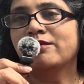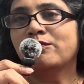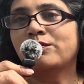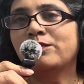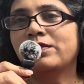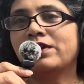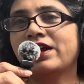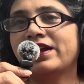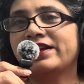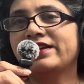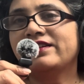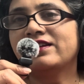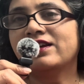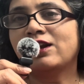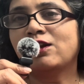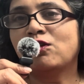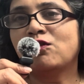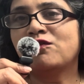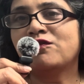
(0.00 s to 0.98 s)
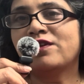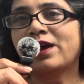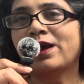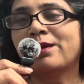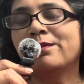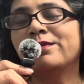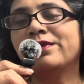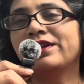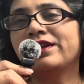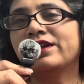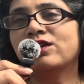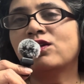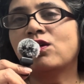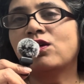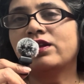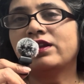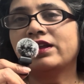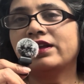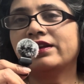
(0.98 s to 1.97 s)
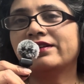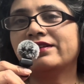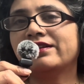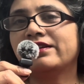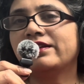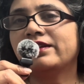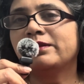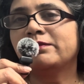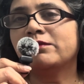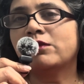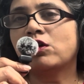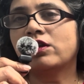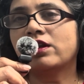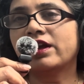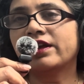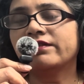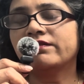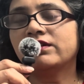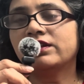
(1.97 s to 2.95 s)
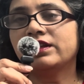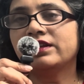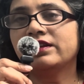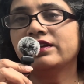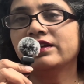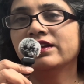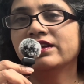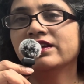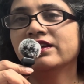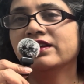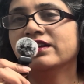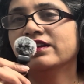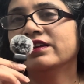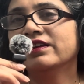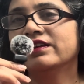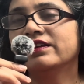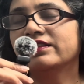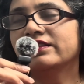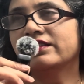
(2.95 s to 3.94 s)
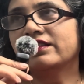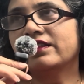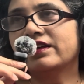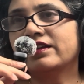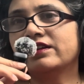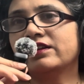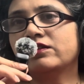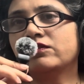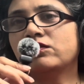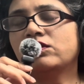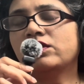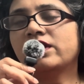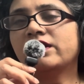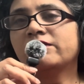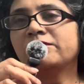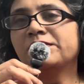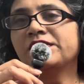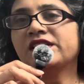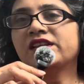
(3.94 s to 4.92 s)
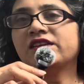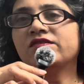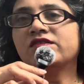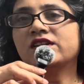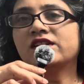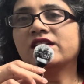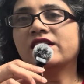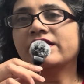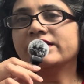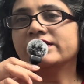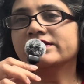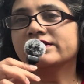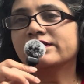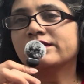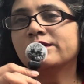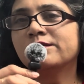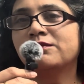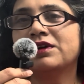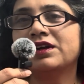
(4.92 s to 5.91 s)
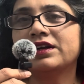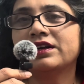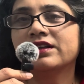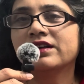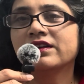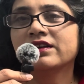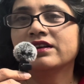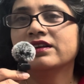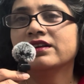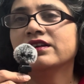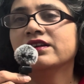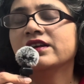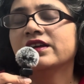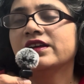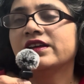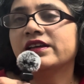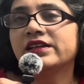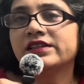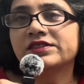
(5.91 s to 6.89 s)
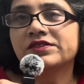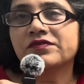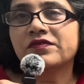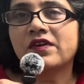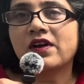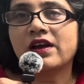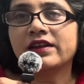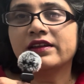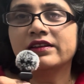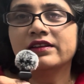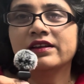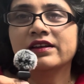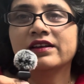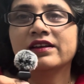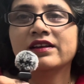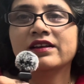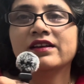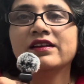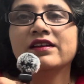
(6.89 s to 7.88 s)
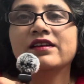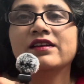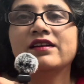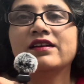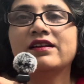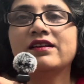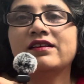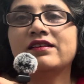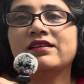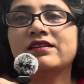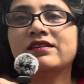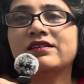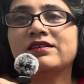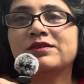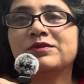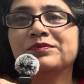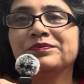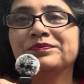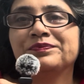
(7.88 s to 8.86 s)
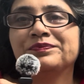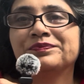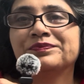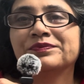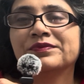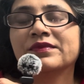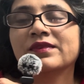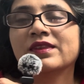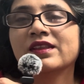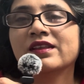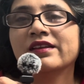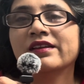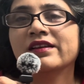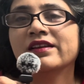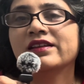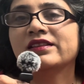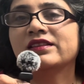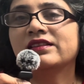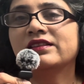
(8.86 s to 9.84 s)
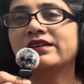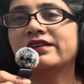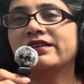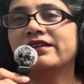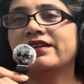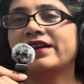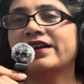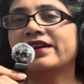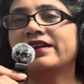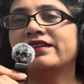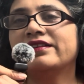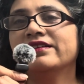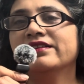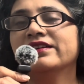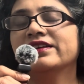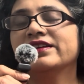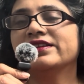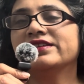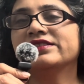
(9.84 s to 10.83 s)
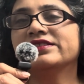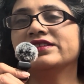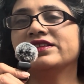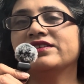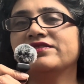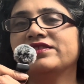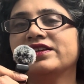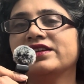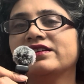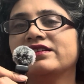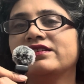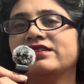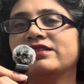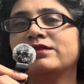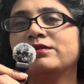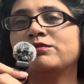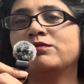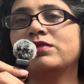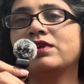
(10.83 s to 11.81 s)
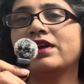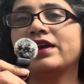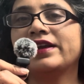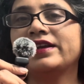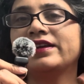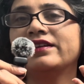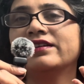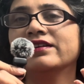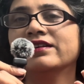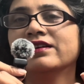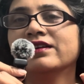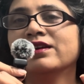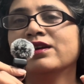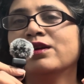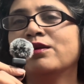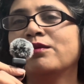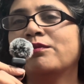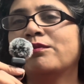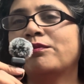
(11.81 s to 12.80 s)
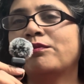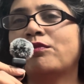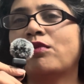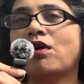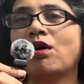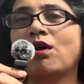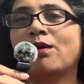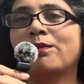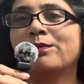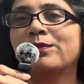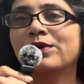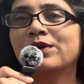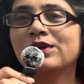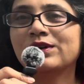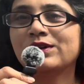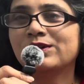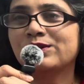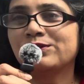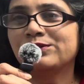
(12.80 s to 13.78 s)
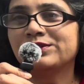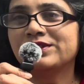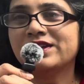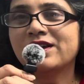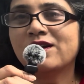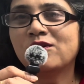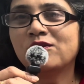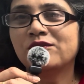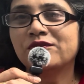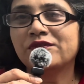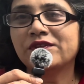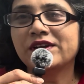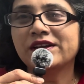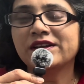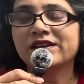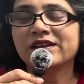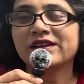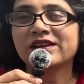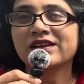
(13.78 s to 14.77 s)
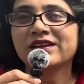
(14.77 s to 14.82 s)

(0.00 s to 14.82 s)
bright yellow fabric or a cream or ivory, then it would have been even nicer, but it's fine. Um, the red is giving a bright pop to the outfit.